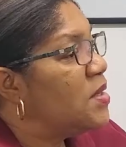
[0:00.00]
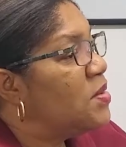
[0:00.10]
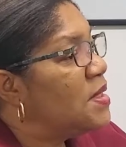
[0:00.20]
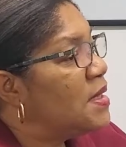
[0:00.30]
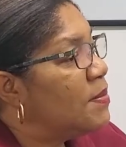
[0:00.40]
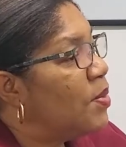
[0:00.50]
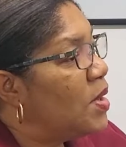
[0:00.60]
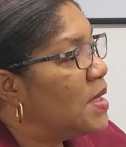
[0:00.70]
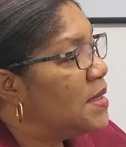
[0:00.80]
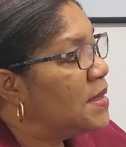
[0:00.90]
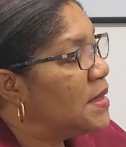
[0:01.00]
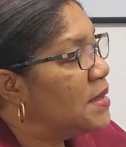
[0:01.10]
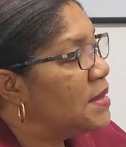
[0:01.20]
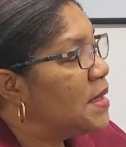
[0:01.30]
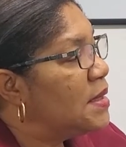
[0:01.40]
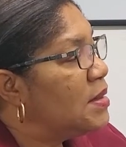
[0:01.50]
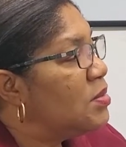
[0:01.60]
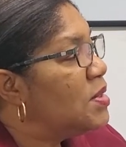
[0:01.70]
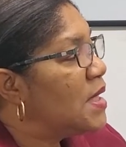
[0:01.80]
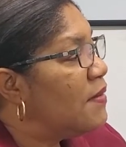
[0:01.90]
those are policies and
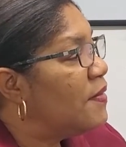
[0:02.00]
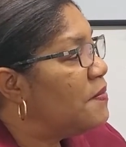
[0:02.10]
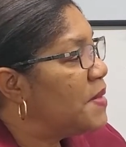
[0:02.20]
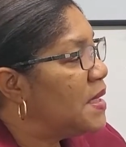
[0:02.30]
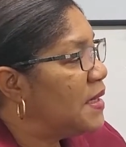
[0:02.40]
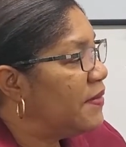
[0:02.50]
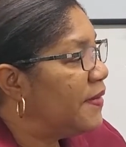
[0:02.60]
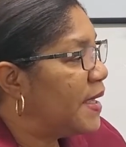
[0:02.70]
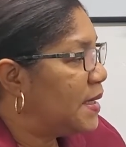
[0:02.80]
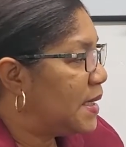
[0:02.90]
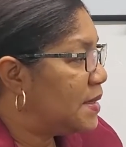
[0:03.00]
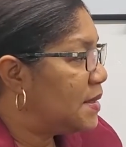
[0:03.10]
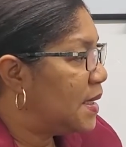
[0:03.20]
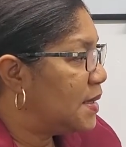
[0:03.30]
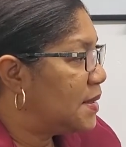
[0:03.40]
those haven't been defined as yet.